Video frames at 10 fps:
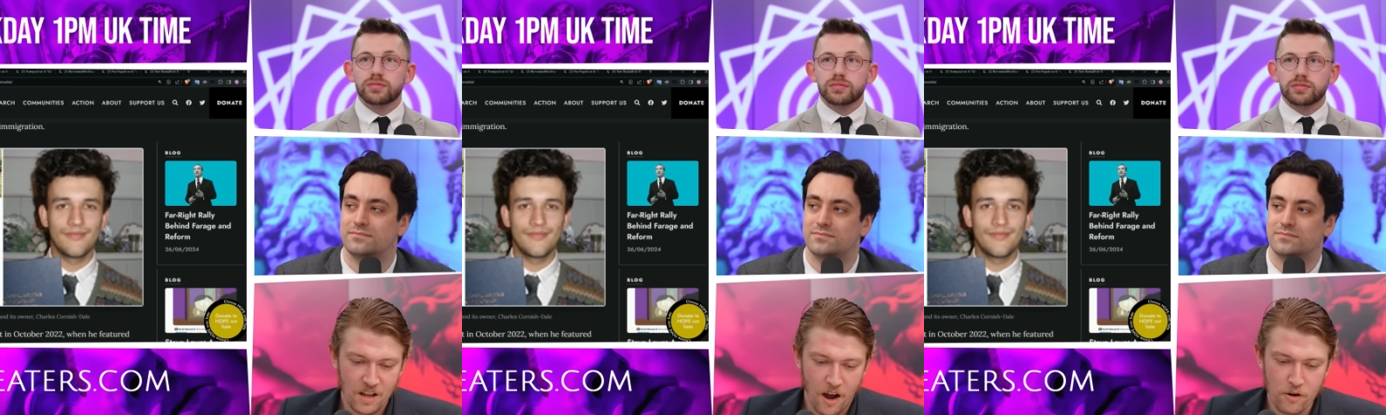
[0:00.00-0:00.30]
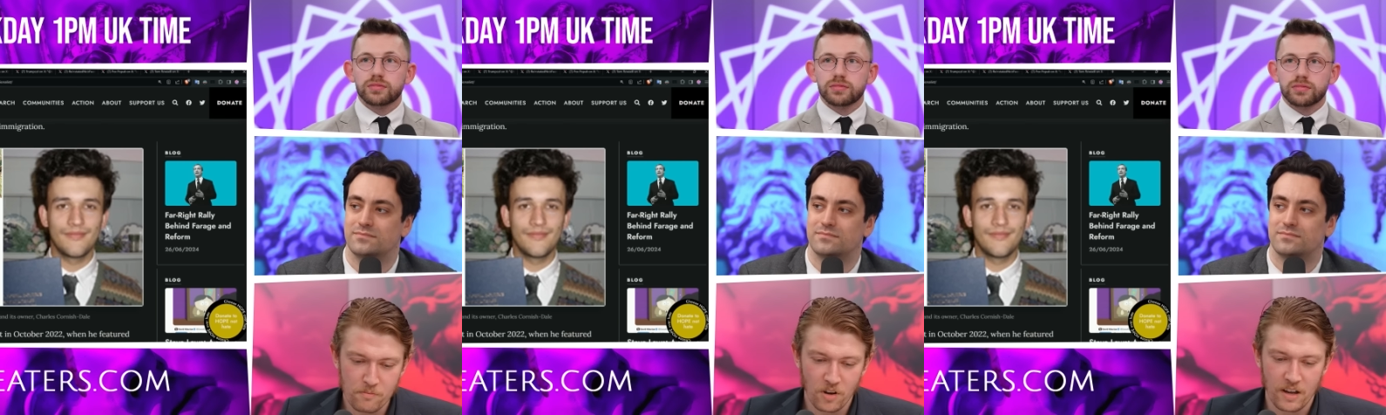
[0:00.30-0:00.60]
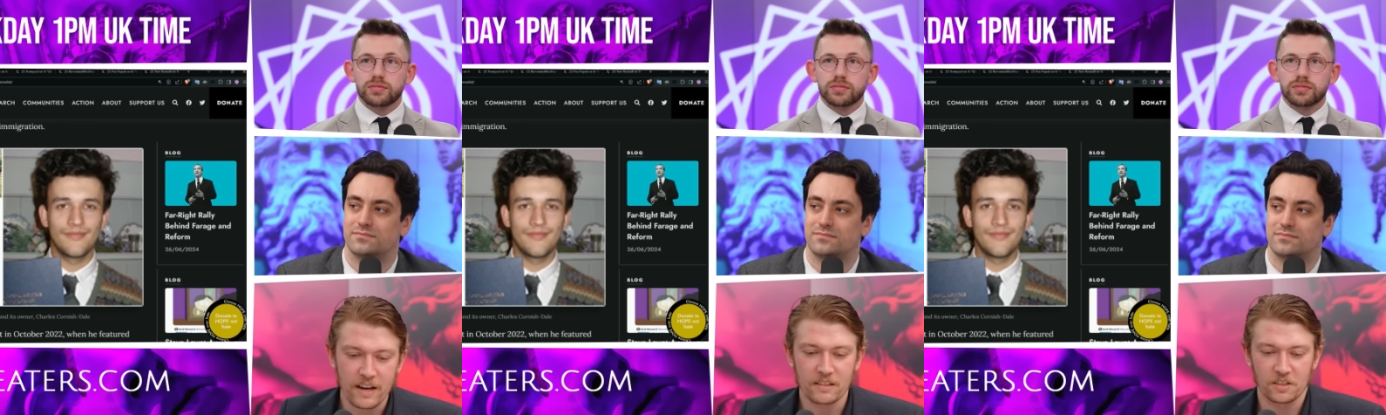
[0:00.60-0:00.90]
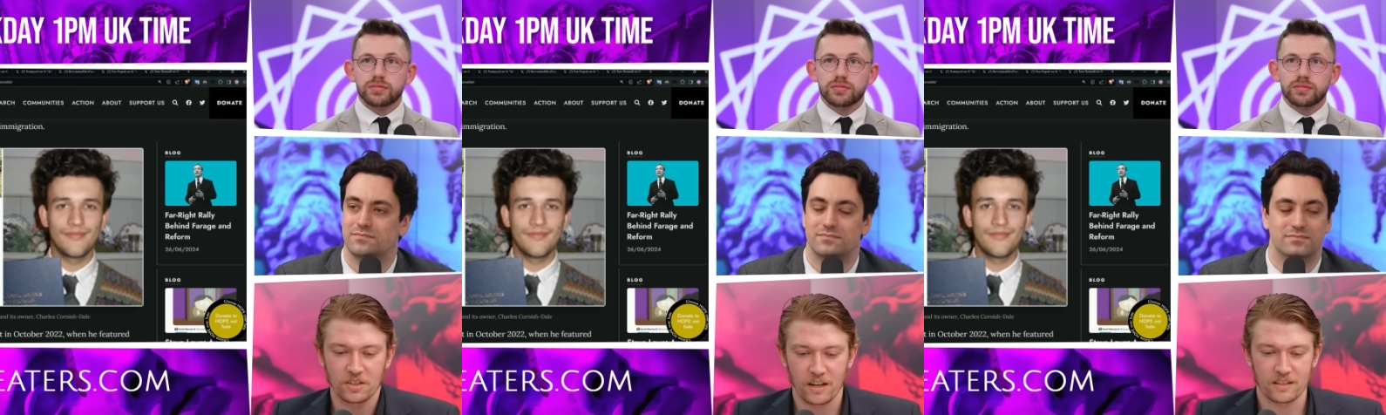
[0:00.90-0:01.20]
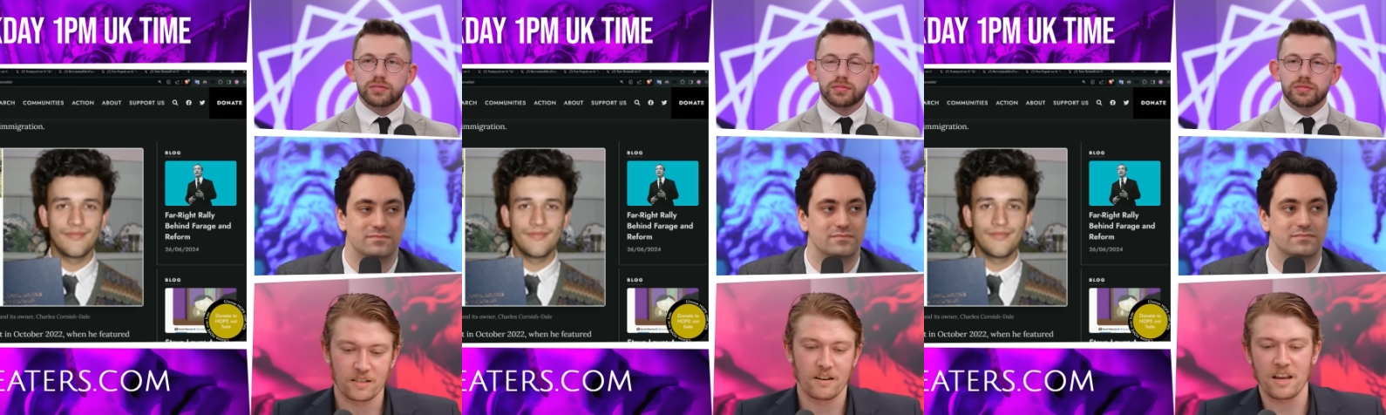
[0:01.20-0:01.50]
Speaker 1: Hope Not Hate
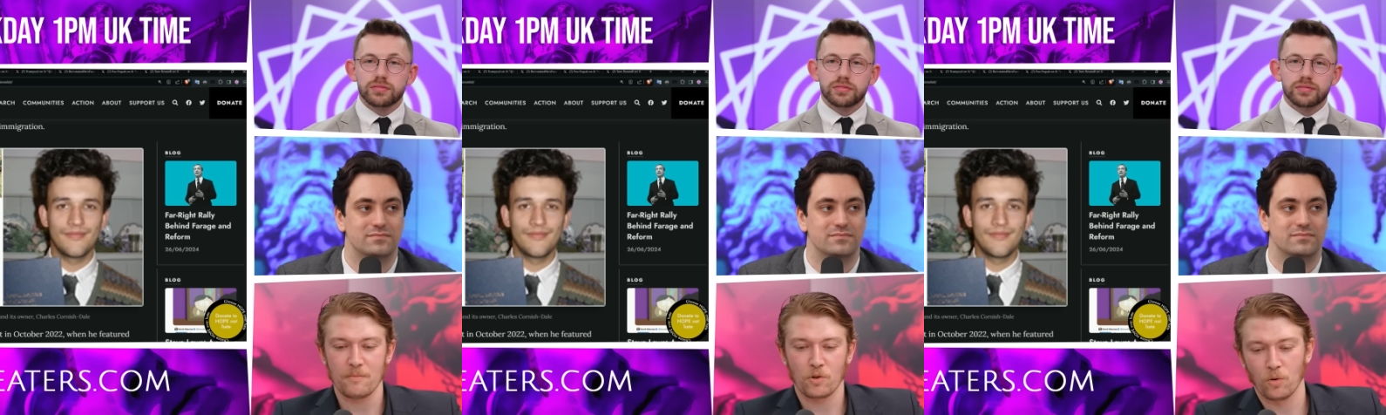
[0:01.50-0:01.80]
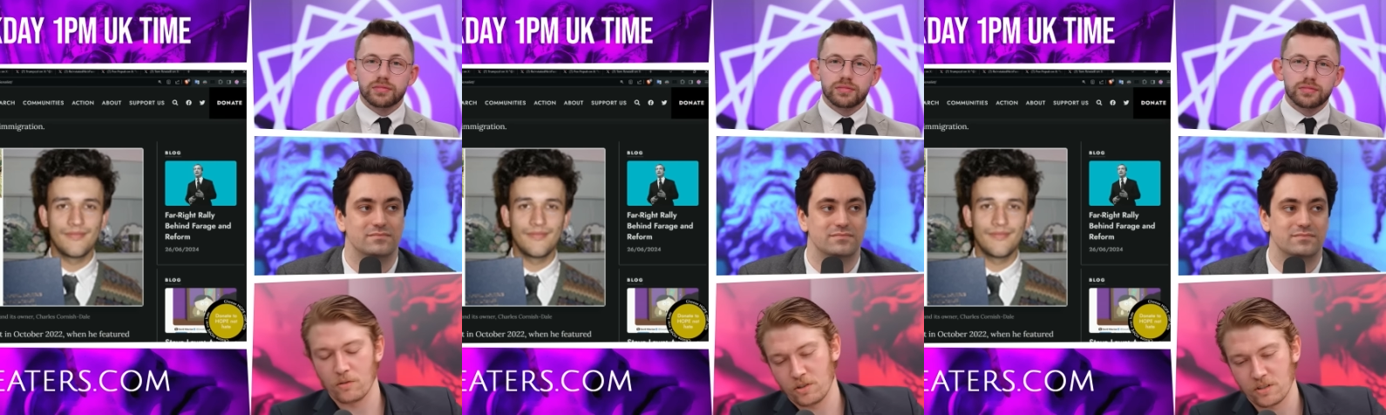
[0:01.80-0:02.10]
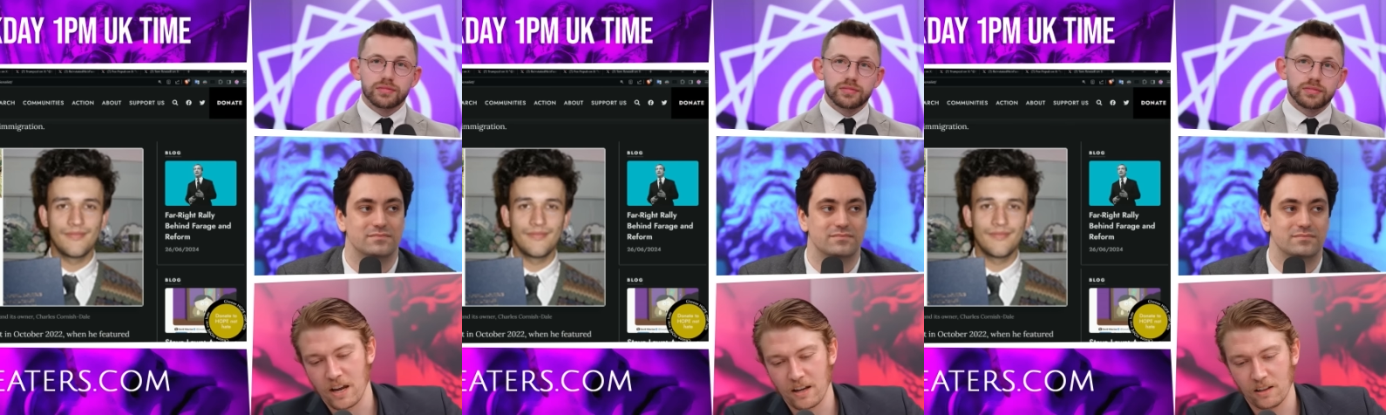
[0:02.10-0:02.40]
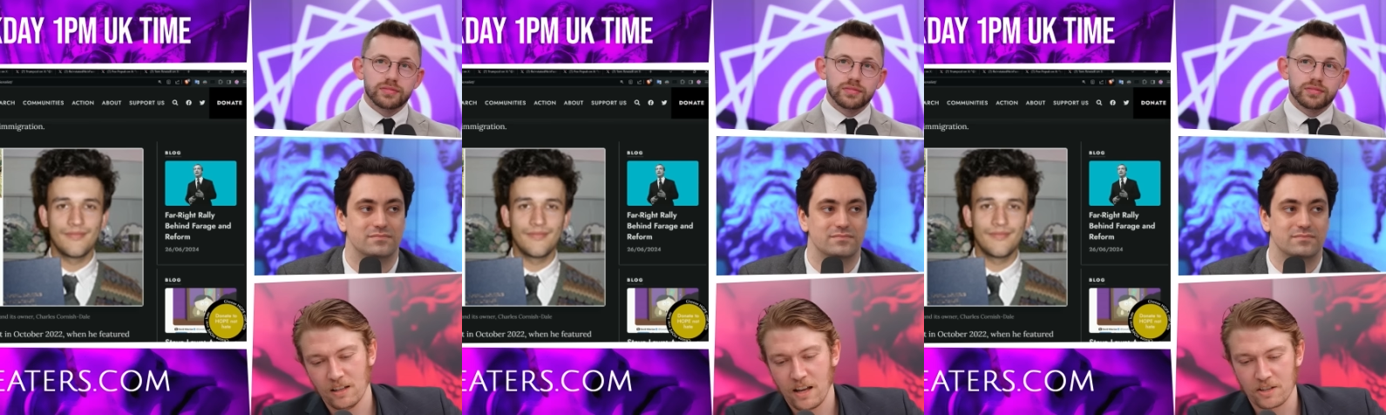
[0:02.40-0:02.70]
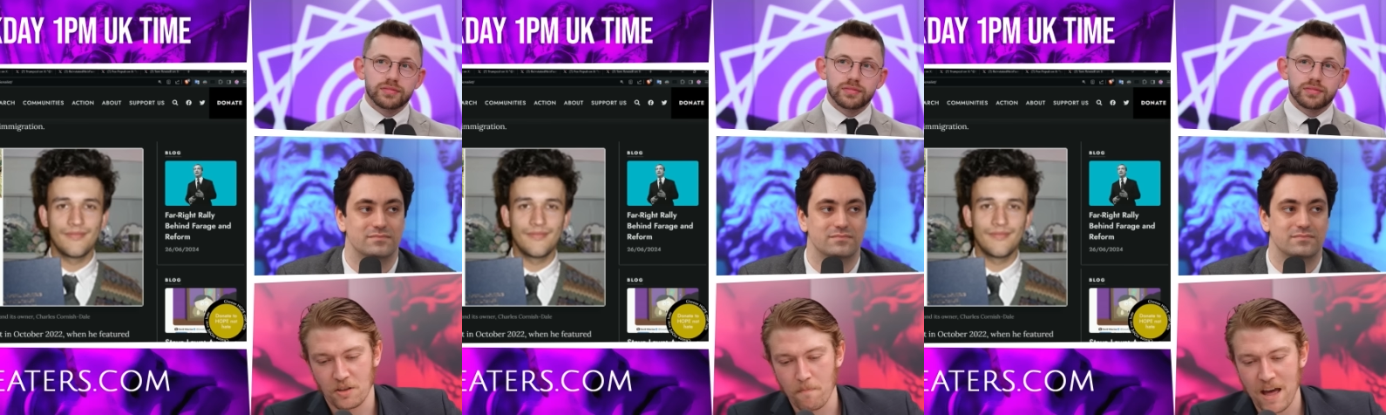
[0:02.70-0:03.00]
decided to name Cornish-Dale
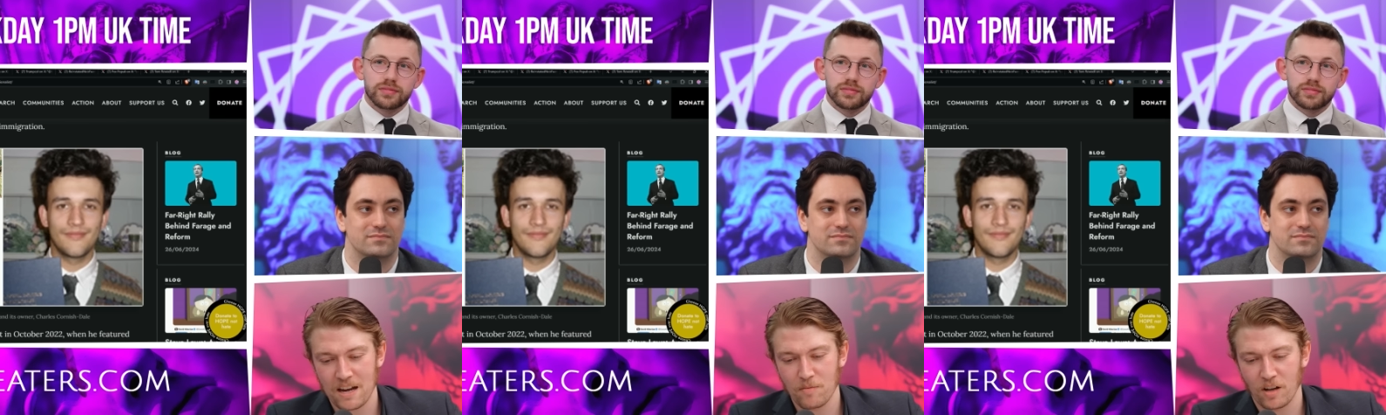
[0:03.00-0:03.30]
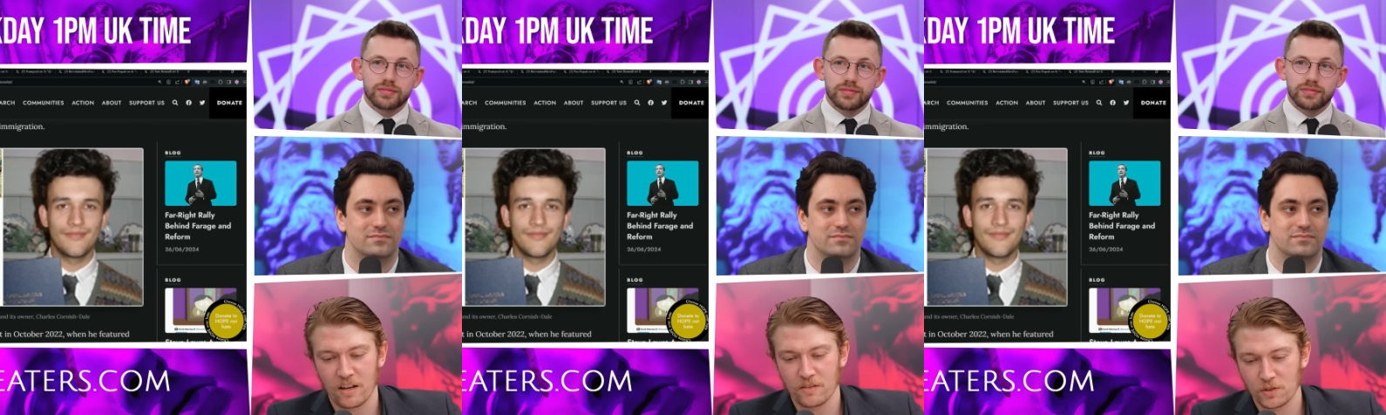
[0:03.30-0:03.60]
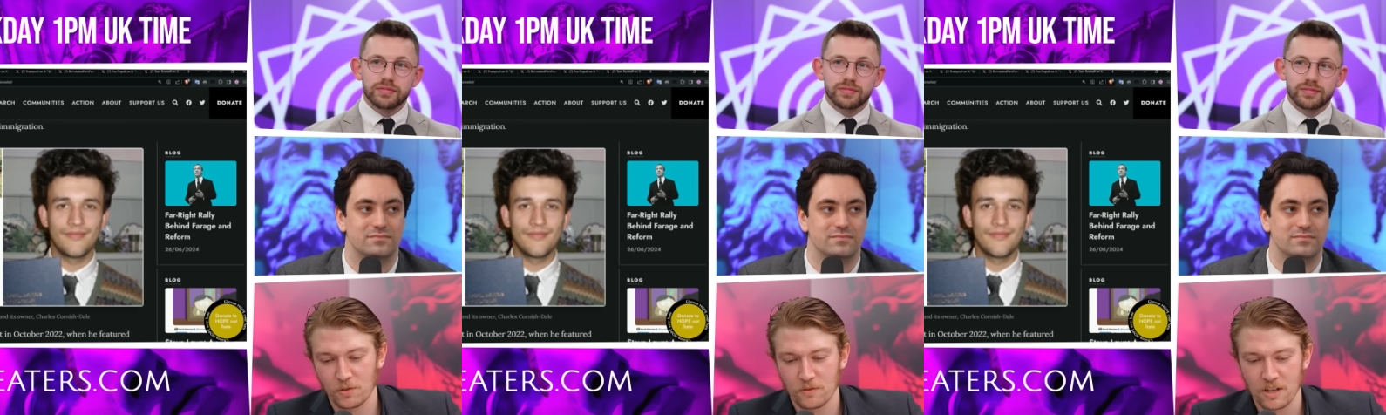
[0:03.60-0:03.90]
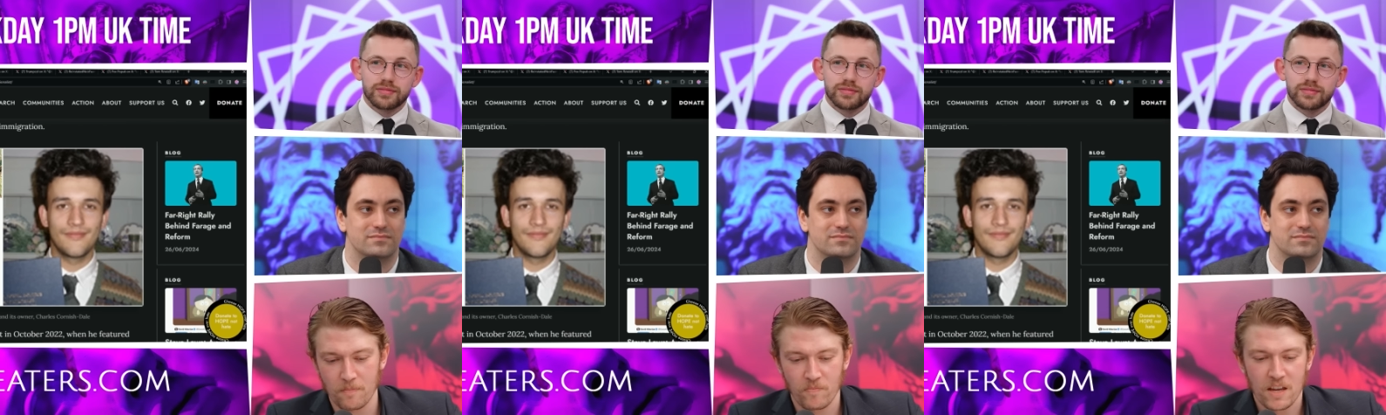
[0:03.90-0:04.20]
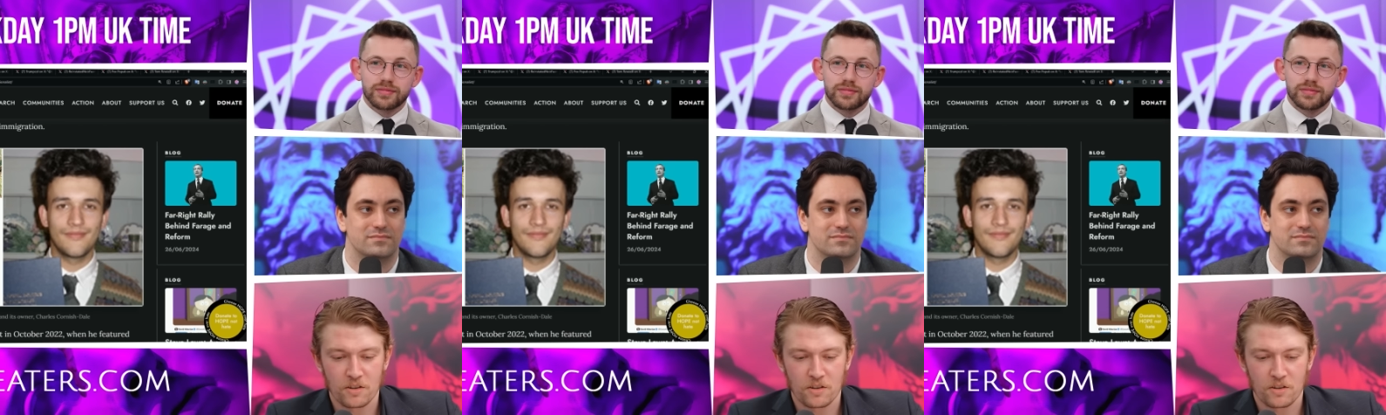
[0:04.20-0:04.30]
as the man behind the pseudonym